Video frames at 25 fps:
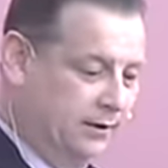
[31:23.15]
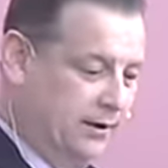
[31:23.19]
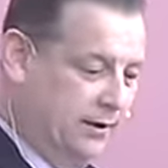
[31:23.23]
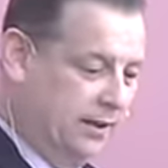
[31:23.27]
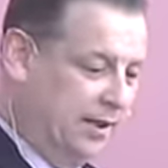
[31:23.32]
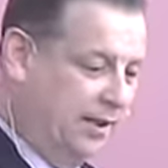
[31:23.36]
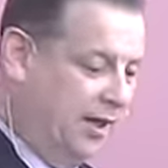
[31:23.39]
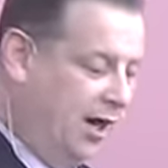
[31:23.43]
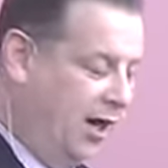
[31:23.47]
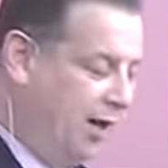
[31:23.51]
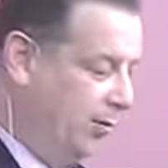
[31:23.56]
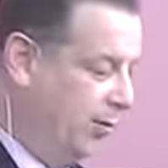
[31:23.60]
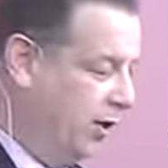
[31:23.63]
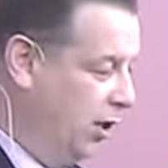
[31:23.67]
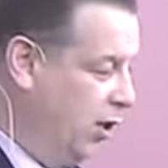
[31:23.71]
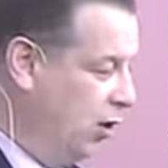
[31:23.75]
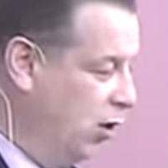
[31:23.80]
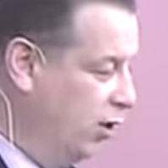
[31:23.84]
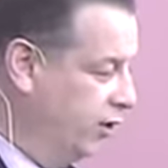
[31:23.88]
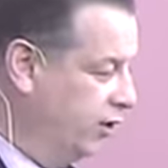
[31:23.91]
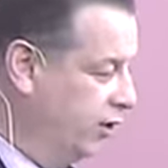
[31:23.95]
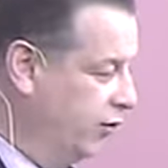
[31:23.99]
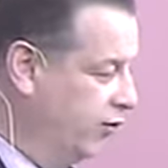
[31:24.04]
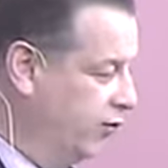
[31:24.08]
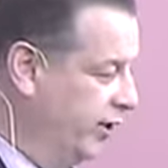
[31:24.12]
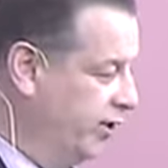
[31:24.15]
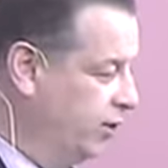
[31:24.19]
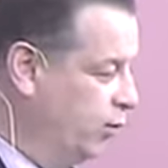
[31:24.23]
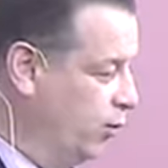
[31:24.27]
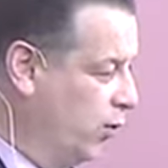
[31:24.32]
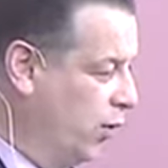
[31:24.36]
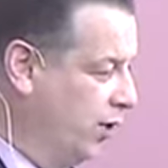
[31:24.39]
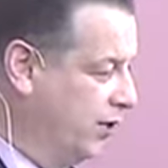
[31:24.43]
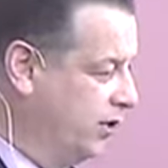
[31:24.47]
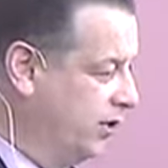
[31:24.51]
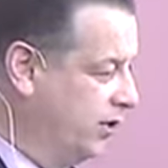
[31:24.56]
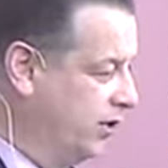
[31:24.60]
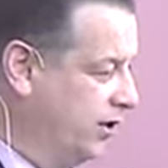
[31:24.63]
Alarm clocks and
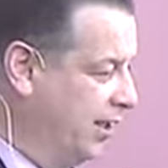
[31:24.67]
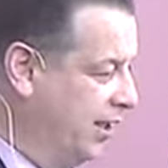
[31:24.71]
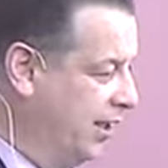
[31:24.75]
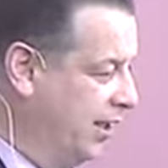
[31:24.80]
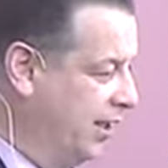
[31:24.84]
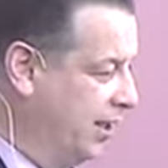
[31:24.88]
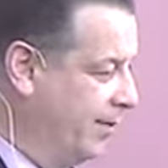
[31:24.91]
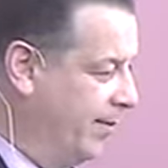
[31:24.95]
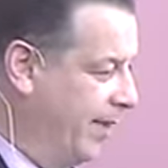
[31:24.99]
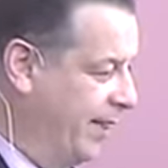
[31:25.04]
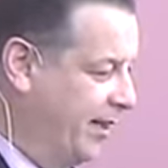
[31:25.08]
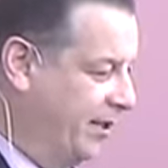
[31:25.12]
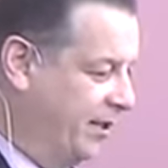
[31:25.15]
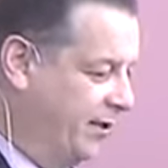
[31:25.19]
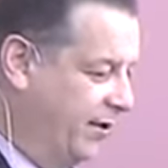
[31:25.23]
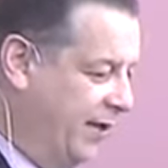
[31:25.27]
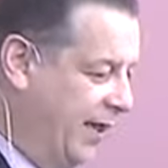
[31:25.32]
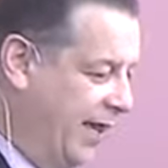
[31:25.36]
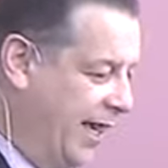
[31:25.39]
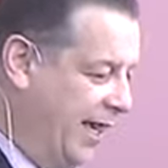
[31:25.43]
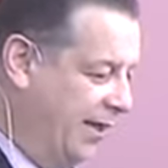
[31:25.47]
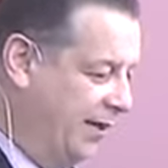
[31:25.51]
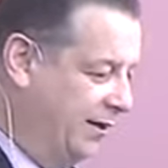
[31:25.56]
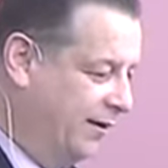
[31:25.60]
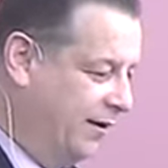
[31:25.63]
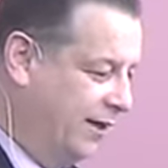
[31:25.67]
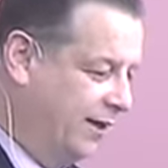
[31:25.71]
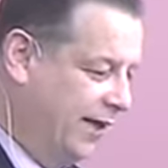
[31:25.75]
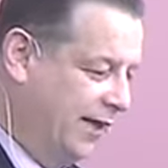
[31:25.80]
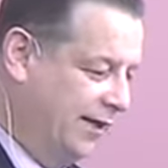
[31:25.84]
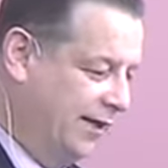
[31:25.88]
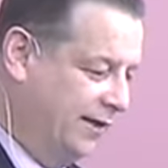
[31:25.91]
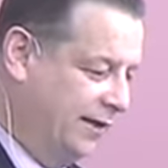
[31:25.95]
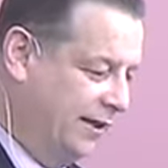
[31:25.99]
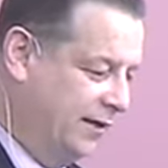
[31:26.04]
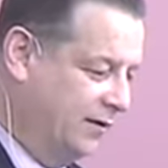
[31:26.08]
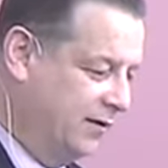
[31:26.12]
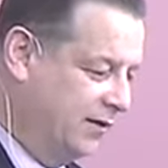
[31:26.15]
wristwatches didn't come into the end of the
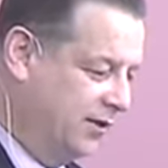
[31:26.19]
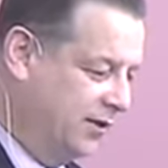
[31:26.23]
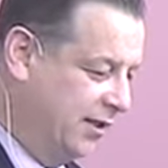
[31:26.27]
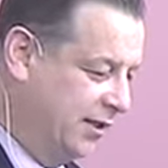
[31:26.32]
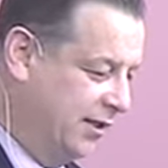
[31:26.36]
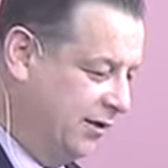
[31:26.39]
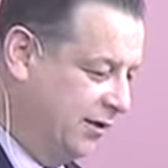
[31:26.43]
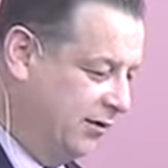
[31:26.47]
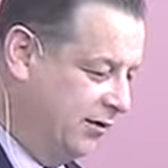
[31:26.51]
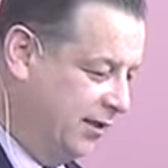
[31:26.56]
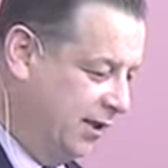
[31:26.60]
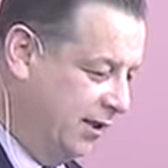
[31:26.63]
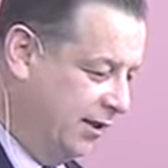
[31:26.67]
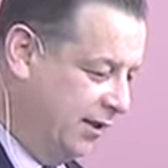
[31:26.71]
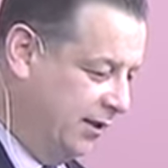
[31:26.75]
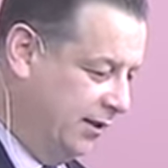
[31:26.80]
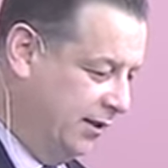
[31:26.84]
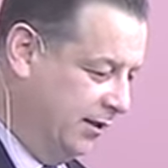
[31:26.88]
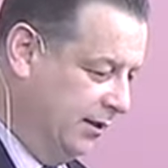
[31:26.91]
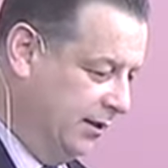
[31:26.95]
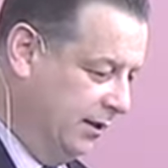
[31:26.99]
19th century.